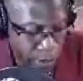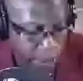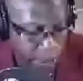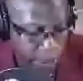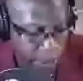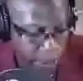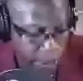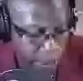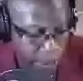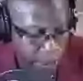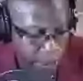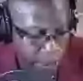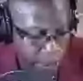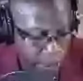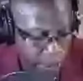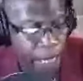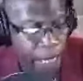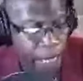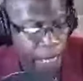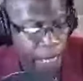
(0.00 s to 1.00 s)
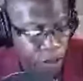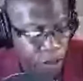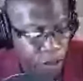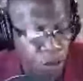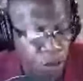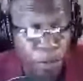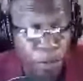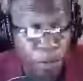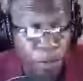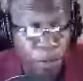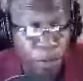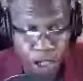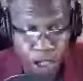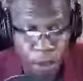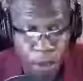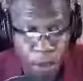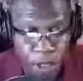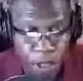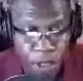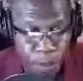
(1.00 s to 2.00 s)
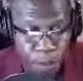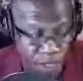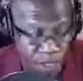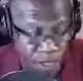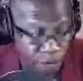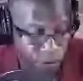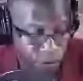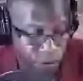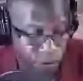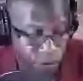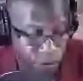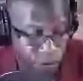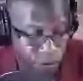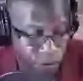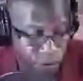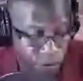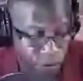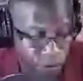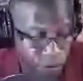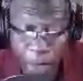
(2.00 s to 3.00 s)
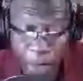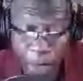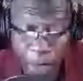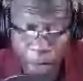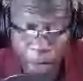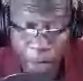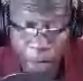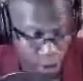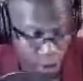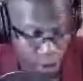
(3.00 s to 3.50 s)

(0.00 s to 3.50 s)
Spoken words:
he did not do much specifically for blacks.